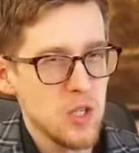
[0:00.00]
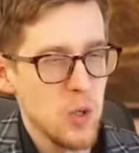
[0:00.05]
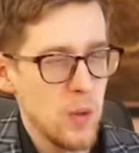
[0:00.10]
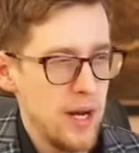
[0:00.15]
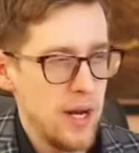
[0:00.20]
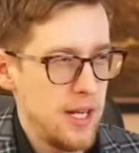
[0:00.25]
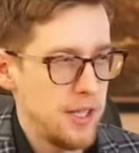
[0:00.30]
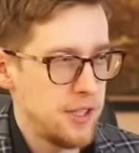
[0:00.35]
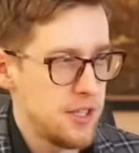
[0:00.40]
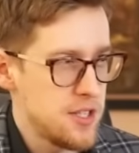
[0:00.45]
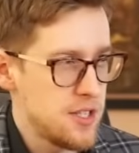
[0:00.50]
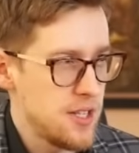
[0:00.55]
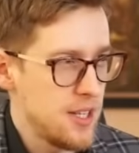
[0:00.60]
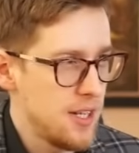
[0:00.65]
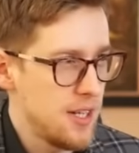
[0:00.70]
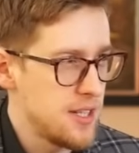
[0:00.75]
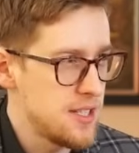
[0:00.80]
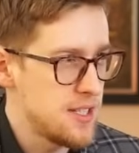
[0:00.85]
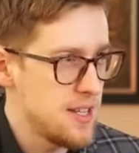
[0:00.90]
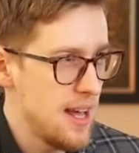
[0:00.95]
quite
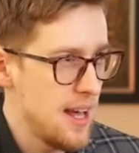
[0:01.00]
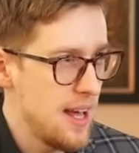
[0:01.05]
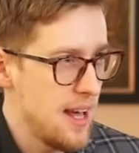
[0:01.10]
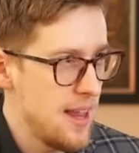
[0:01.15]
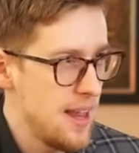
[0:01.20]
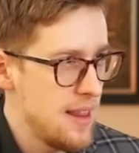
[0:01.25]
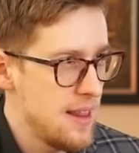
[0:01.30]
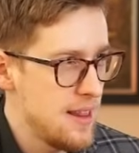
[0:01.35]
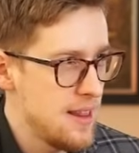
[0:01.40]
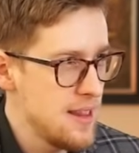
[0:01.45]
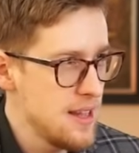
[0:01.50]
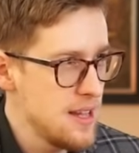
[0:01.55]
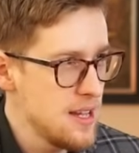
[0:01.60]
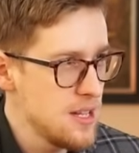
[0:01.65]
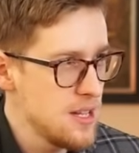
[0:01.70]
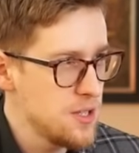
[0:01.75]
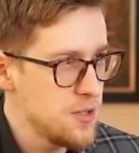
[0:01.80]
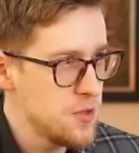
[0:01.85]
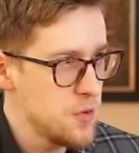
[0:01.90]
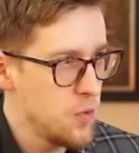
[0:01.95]
interesting is that
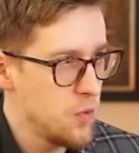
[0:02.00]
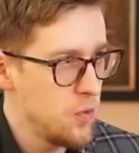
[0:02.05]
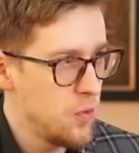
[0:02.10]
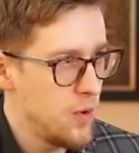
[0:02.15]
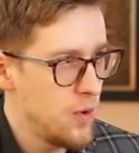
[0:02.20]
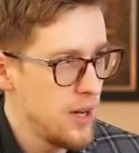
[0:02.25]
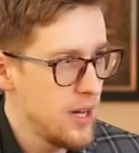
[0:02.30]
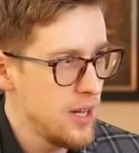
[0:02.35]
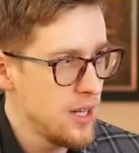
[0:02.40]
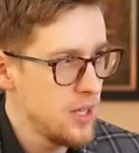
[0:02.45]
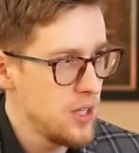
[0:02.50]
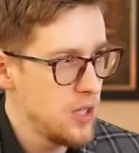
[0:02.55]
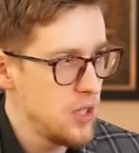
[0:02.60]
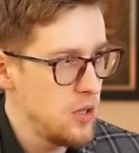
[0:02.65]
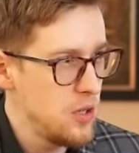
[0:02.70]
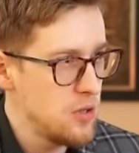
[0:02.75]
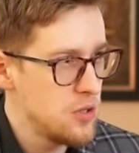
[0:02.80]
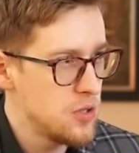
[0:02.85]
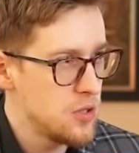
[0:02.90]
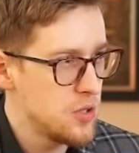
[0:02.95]
this one
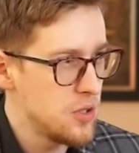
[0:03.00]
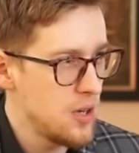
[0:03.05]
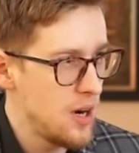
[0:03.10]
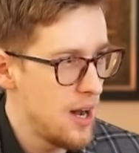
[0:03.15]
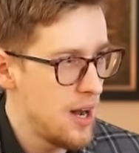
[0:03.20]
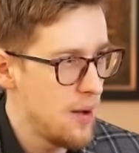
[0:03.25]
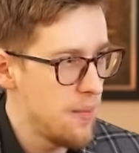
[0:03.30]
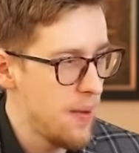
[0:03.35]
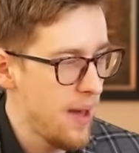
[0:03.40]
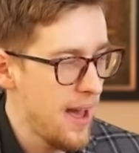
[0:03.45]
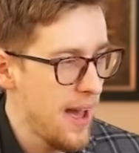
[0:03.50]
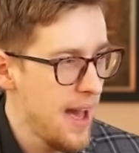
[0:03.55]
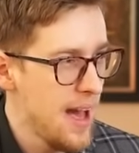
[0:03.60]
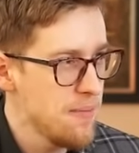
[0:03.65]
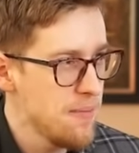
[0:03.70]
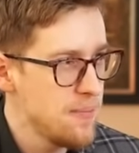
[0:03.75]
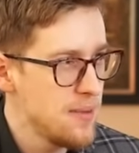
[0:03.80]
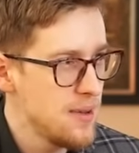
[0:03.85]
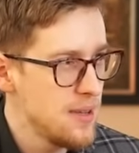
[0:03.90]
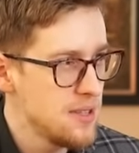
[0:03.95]
huge drop
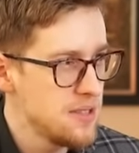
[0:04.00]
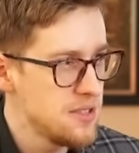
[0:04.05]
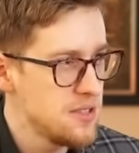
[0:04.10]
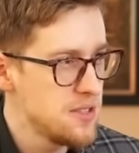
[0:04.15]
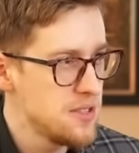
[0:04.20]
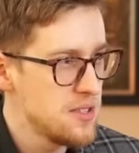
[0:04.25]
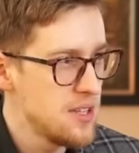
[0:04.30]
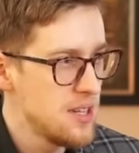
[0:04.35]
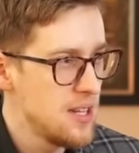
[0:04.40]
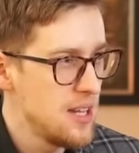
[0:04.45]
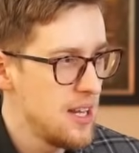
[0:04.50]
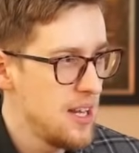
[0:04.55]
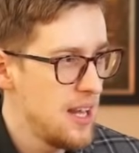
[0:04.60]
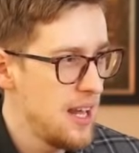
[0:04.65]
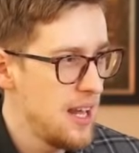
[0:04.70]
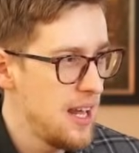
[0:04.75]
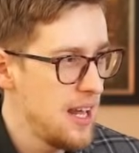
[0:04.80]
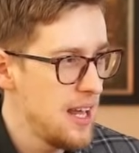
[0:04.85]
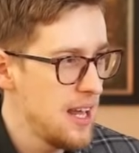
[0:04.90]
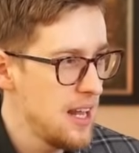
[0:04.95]
happens
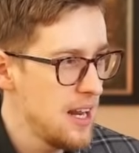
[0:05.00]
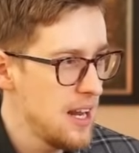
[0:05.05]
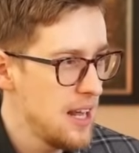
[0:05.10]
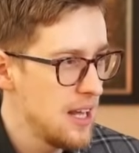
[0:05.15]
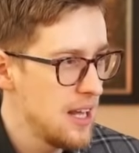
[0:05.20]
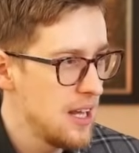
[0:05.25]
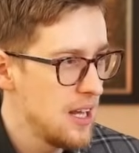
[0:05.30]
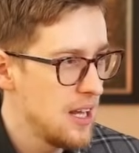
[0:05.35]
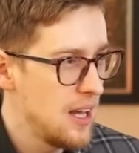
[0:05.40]
in